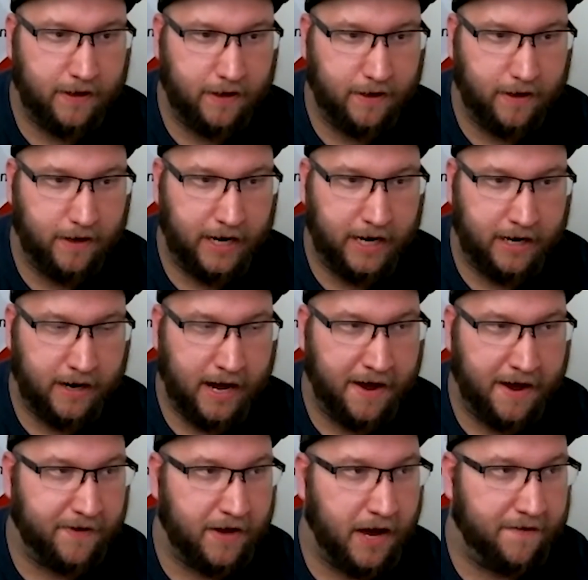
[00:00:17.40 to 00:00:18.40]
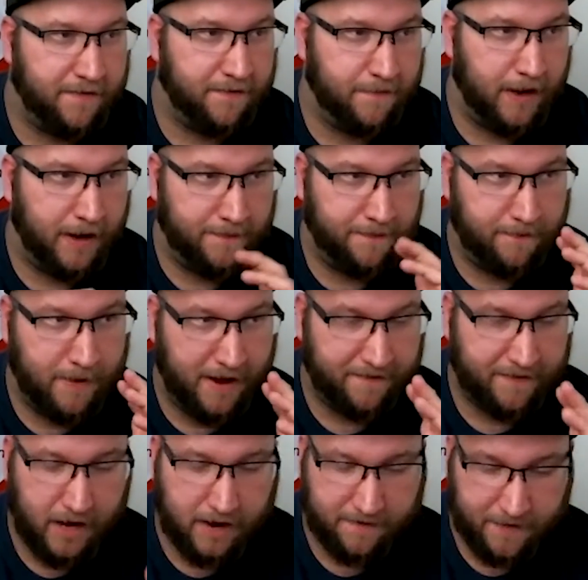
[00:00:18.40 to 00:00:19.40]
And I've got
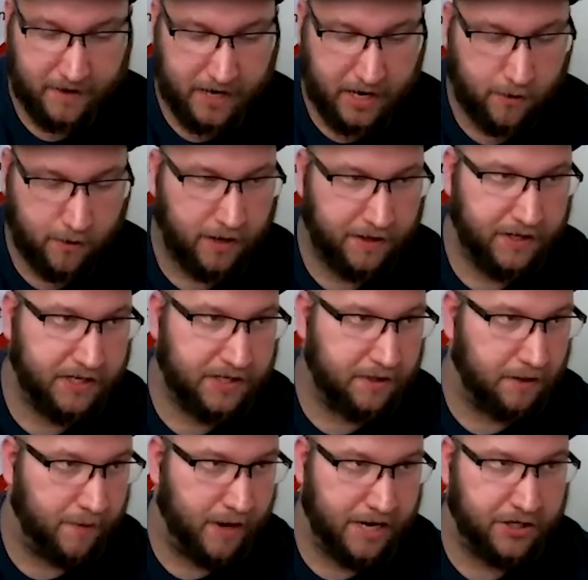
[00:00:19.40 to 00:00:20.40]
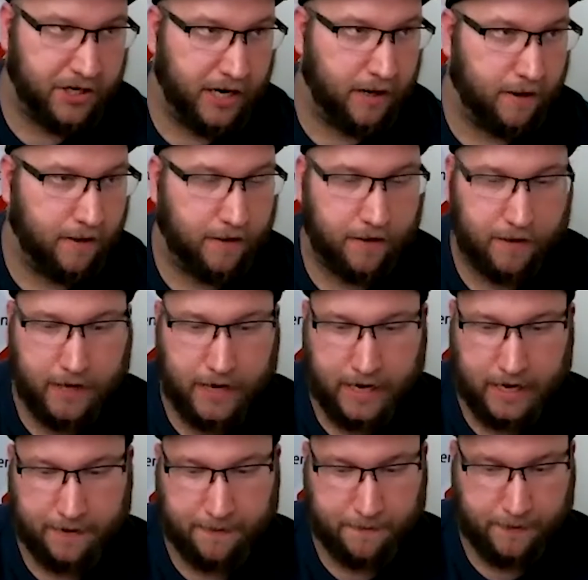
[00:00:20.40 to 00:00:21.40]
a video on this on my channel.
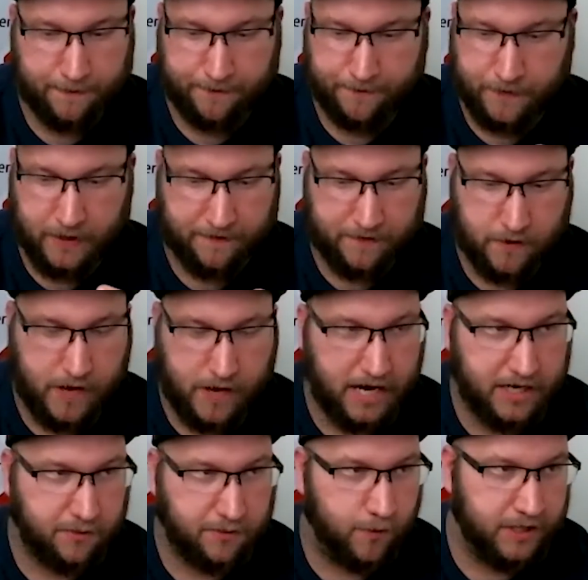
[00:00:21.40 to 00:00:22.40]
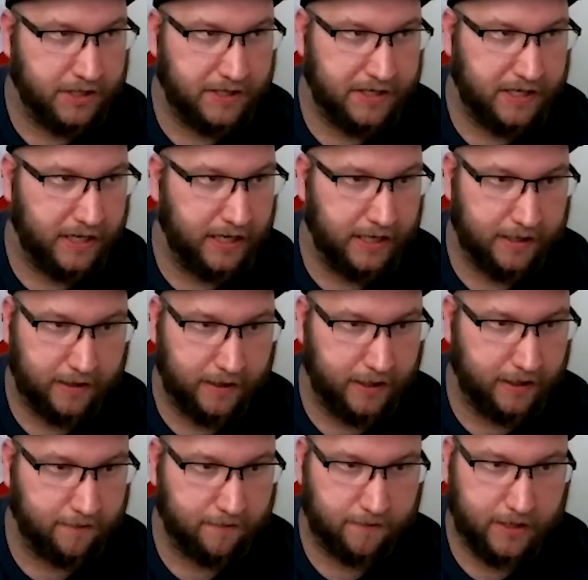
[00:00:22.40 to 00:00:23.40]
If you guys want to see it,
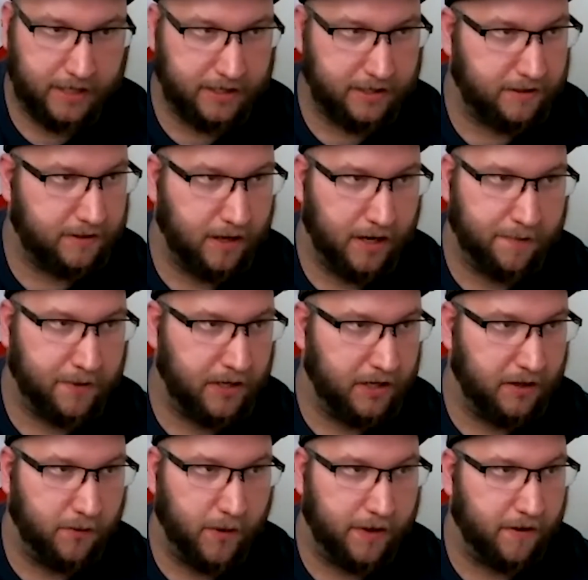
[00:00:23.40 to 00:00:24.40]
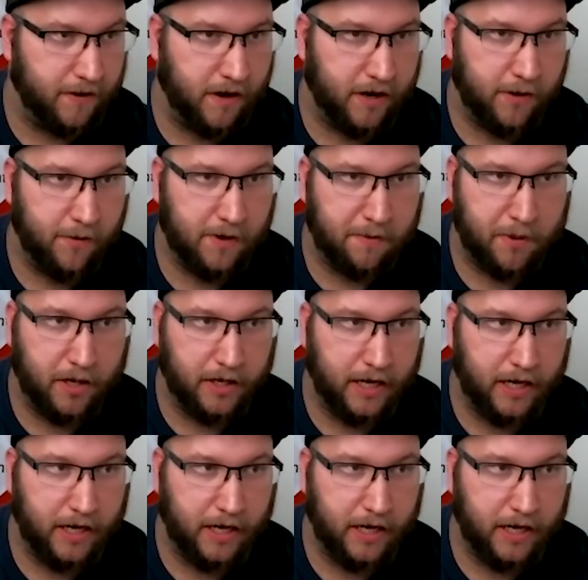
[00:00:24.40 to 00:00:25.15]
like, that's up to you whether or not you want to plug it.